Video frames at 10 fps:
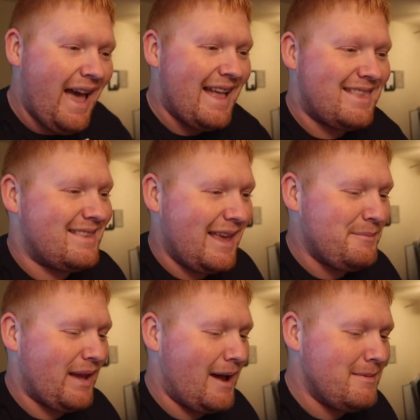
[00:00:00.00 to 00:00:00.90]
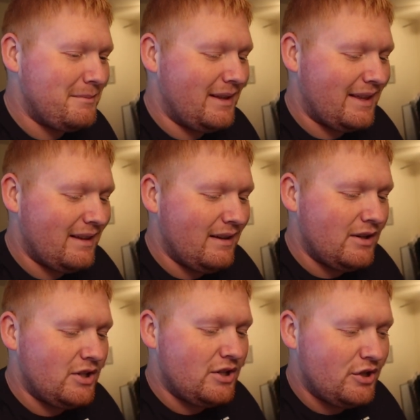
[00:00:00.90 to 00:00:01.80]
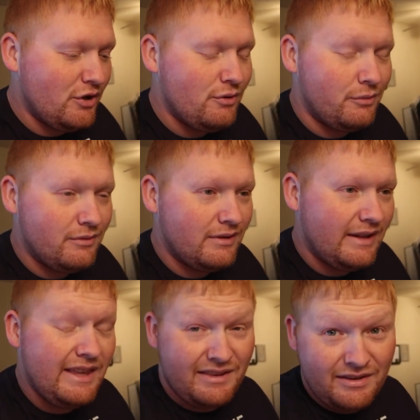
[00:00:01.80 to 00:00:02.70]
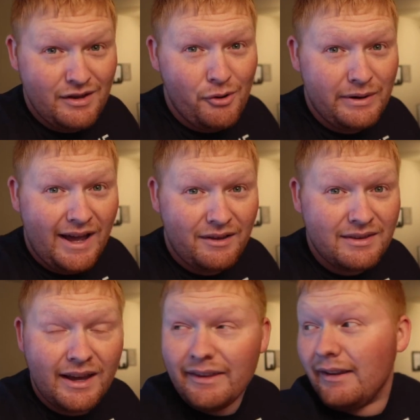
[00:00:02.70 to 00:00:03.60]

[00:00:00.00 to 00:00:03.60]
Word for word: At the same time, I'm like, shoot, it's snowing outside.